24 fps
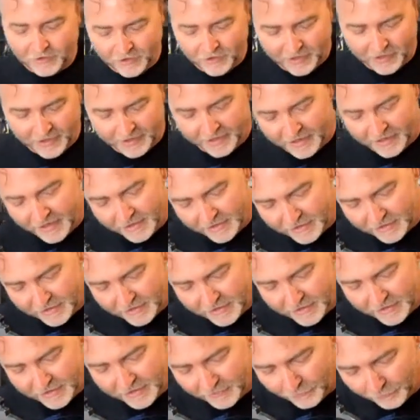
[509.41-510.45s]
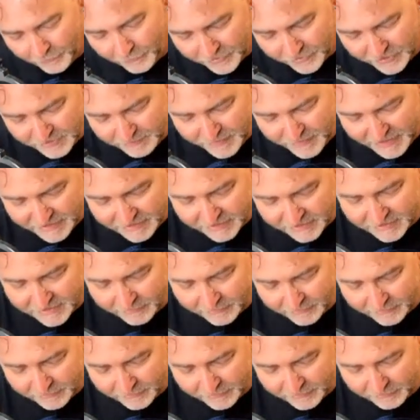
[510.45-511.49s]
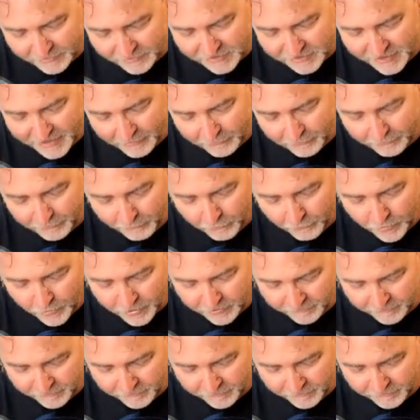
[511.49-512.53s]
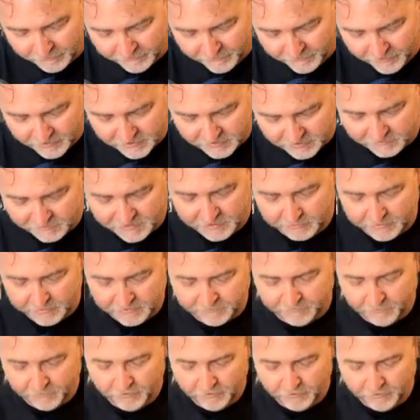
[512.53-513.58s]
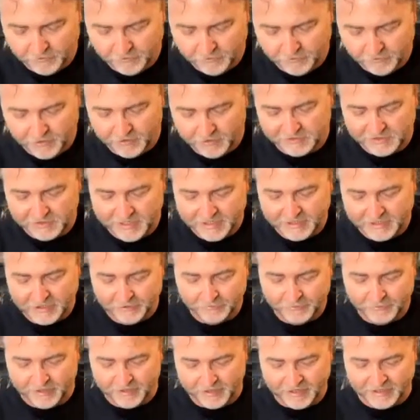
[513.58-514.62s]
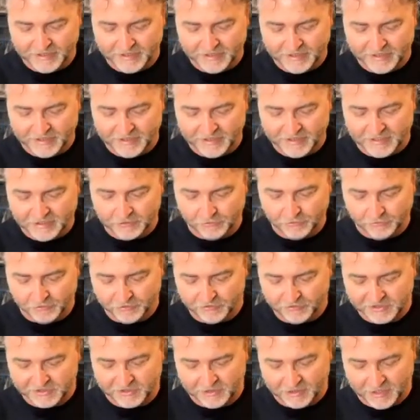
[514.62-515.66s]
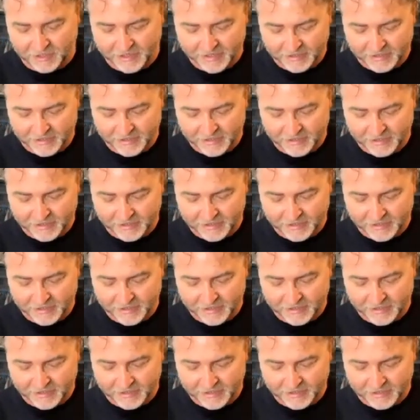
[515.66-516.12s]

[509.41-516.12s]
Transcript: Again, one of these pieces that was like one of the first of Series 4 that I was like, you know what, I need to order this online.